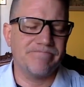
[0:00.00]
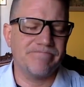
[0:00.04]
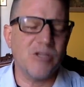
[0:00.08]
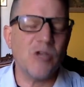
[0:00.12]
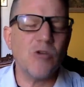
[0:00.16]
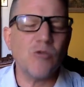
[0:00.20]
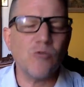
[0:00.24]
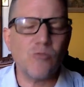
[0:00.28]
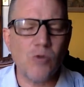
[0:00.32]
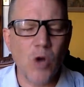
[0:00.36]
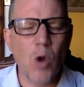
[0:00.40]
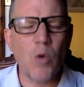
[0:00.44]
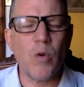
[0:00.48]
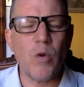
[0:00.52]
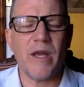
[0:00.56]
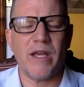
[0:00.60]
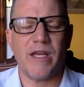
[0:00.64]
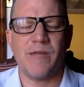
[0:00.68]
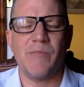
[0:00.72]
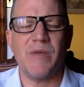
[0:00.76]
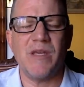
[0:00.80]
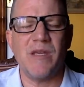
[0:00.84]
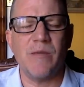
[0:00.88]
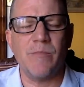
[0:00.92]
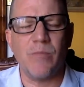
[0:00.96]

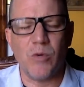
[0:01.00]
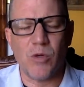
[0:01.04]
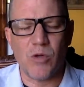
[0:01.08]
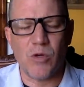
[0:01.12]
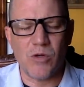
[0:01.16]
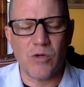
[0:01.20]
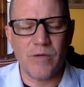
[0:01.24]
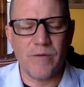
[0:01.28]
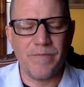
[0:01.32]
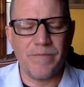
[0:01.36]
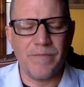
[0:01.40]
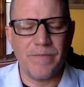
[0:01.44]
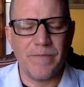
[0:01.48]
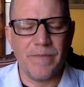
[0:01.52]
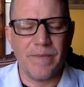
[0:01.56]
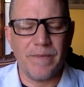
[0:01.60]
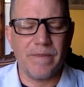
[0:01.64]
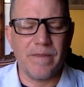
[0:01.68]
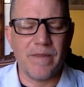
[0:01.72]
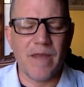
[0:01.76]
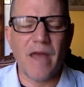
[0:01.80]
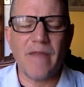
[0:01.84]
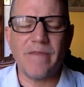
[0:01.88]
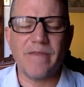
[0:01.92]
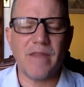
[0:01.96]
heroic people
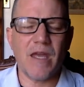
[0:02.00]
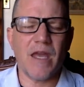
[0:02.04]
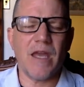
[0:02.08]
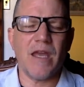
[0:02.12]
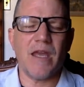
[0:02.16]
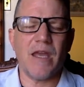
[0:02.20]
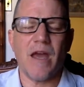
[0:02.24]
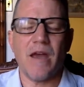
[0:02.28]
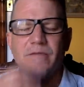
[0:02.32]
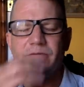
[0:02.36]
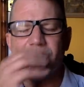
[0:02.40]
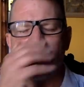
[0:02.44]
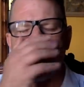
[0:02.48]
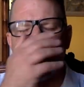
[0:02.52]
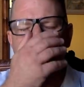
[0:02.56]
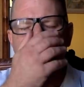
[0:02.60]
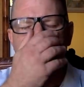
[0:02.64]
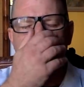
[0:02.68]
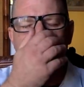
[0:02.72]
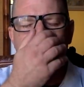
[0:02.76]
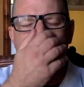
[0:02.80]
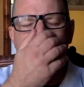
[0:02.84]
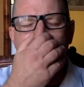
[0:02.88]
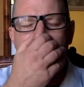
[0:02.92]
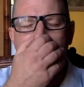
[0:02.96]
that they have
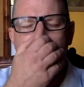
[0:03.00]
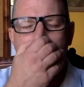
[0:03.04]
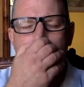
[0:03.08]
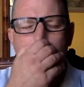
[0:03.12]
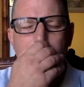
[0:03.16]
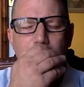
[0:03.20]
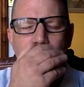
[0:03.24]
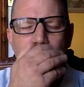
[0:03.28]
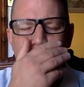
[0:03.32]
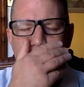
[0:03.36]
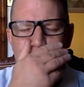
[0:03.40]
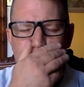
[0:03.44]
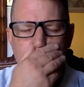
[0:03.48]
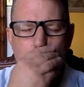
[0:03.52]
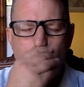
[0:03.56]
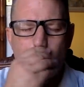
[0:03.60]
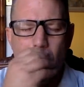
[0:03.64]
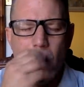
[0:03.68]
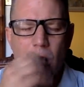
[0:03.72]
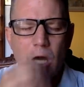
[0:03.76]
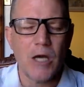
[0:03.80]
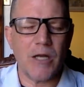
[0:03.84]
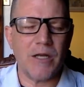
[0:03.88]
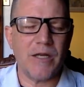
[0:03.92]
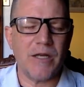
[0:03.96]
taken these things
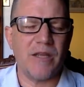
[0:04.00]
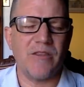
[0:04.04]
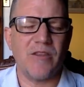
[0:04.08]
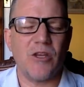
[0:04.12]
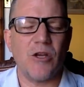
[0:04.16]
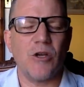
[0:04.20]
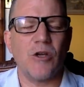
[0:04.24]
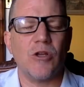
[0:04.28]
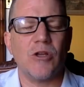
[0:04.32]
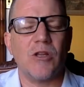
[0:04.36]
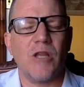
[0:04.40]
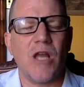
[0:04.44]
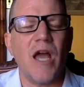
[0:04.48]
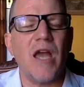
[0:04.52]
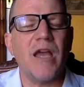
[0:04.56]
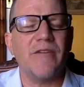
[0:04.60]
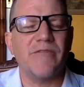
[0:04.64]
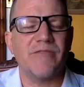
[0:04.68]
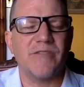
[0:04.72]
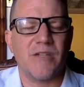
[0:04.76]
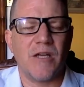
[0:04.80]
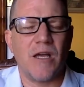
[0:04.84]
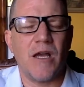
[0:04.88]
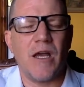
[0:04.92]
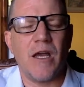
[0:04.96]
on in their
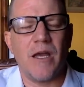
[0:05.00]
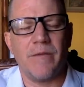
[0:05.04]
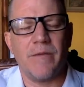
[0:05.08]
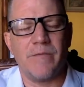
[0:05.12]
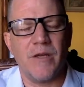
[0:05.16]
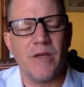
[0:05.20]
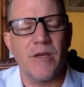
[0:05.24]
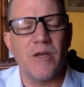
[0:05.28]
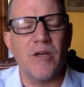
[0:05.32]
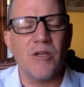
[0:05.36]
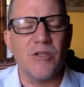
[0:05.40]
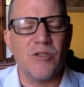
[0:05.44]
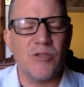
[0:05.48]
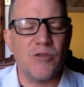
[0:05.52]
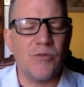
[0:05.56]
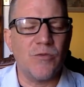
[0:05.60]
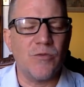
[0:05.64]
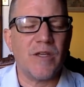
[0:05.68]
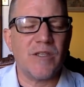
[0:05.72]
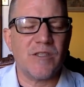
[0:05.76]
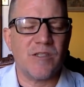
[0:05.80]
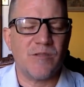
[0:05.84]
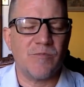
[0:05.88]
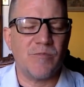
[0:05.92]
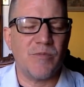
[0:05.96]
lifetime to
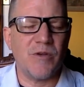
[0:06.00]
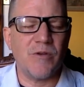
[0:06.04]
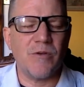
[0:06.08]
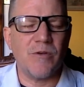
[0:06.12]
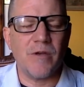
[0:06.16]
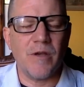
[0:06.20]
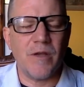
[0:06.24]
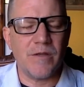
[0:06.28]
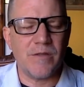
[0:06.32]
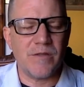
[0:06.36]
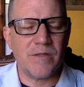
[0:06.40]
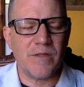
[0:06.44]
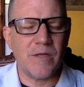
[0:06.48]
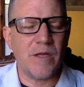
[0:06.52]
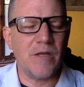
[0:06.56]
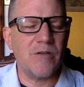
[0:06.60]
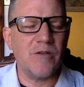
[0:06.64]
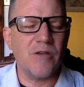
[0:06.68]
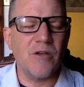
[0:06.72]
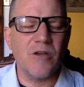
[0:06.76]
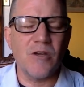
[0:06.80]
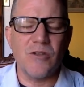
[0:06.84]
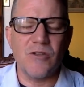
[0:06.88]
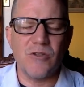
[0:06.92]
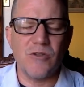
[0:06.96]
experience it.
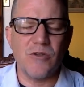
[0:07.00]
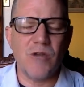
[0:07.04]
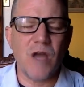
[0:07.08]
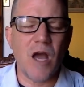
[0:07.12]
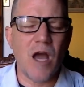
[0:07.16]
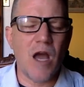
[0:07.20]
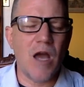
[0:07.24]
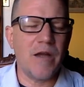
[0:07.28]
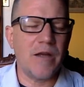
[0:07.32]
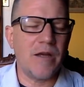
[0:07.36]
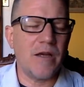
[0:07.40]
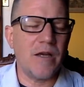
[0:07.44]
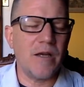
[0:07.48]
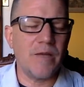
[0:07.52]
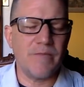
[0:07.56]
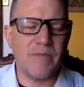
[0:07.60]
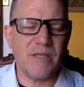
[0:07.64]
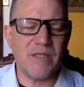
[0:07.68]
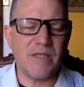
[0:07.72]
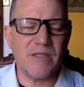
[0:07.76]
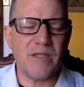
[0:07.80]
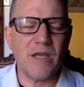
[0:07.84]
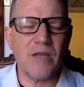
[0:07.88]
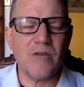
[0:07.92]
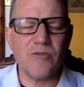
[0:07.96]
Do not
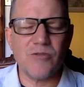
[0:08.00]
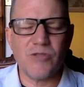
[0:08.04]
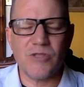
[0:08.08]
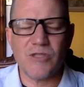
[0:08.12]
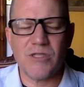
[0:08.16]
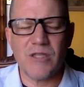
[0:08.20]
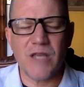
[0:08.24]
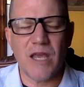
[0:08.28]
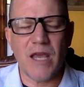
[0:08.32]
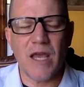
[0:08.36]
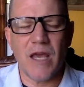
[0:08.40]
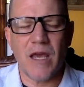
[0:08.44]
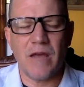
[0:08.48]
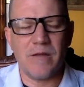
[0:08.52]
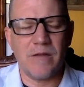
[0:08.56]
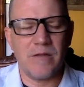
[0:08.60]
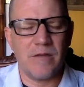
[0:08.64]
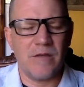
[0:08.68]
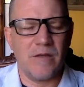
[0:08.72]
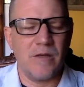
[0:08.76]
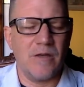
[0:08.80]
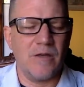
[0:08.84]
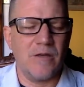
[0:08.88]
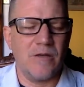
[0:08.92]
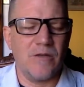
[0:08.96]
misunderstand.
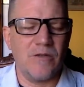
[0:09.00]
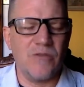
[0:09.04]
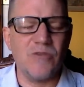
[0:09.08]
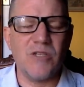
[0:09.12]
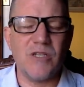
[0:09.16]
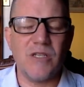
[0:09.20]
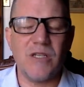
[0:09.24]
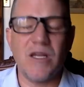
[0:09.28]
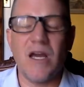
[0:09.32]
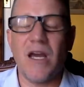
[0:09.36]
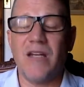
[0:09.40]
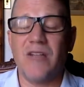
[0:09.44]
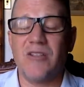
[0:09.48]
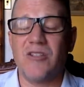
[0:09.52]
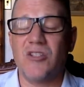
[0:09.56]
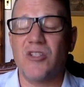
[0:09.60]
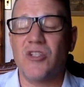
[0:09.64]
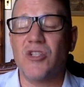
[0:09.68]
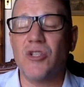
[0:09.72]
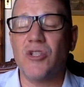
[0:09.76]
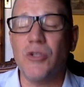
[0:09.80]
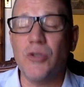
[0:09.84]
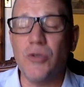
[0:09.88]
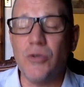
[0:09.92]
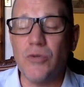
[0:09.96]
You did not
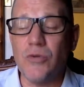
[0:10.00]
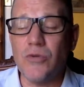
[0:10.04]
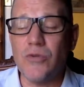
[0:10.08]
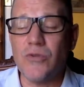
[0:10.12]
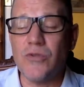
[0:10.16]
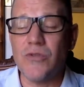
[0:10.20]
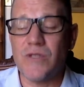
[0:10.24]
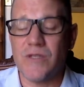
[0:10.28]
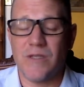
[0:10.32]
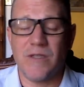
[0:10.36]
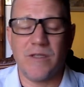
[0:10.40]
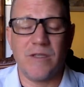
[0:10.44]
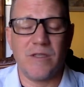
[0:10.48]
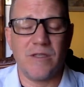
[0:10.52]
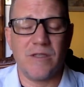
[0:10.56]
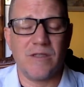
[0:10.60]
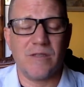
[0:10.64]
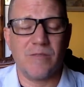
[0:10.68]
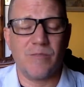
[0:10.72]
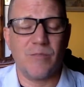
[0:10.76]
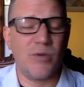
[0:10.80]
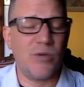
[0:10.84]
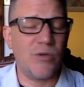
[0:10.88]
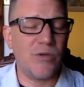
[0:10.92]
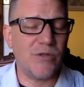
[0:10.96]
choose this
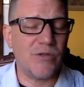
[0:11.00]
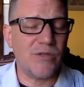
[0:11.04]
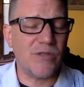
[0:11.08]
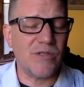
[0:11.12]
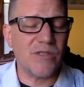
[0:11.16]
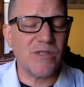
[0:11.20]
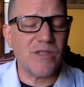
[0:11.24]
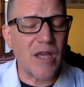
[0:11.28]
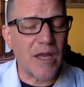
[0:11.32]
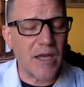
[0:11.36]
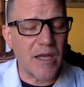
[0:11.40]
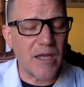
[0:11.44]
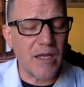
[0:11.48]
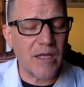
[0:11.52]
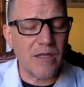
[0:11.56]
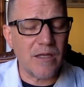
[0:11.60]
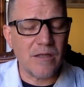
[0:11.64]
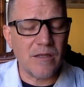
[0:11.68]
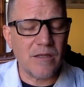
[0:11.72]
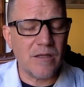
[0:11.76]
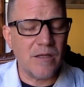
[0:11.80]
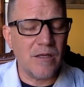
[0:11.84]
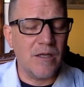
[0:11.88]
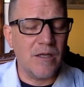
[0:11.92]
per se.